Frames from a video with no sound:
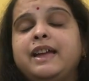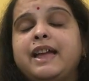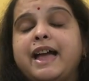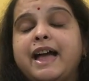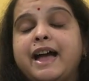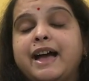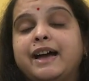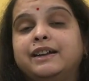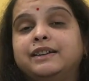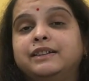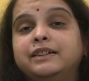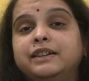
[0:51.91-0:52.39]

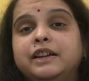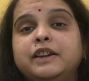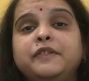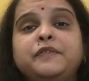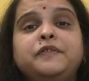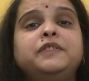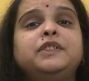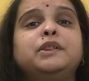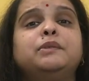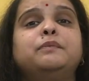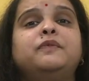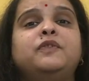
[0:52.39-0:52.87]
And
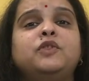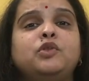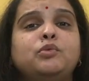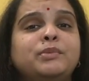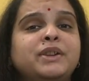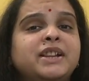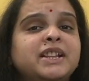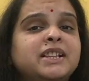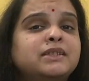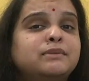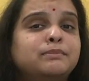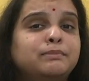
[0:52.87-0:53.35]
if the
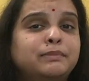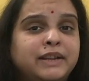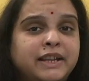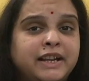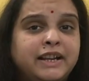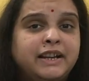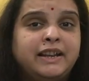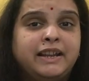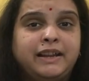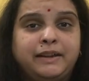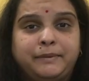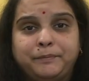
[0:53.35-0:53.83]
woman is
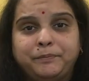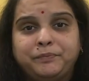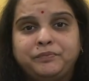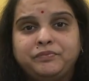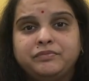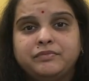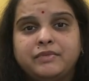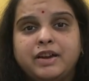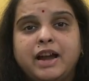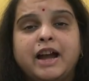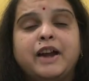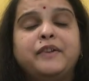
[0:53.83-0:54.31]
bleeding
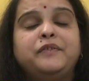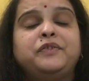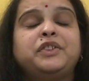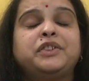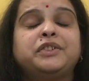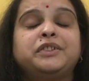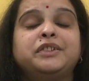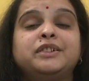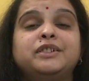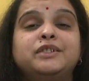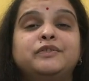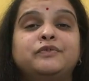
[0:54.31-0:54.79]

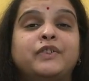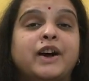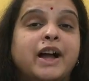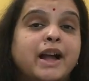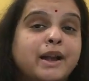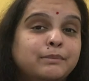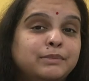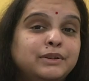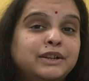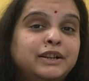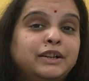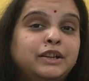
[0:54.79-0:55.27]
after the
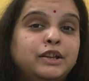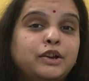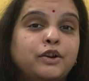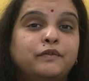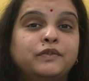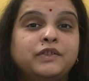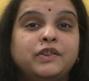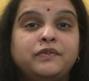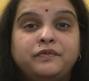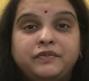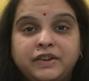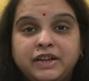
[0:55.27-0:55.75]
viability
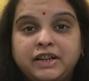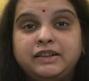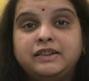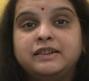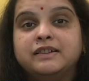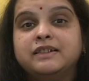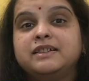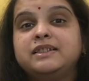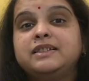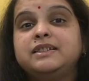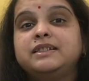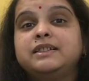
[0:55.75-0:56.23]
of the
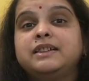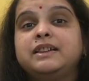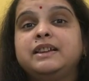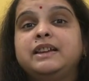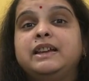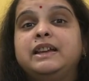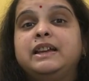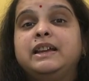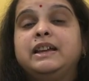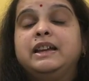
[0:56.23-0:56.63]
fetus,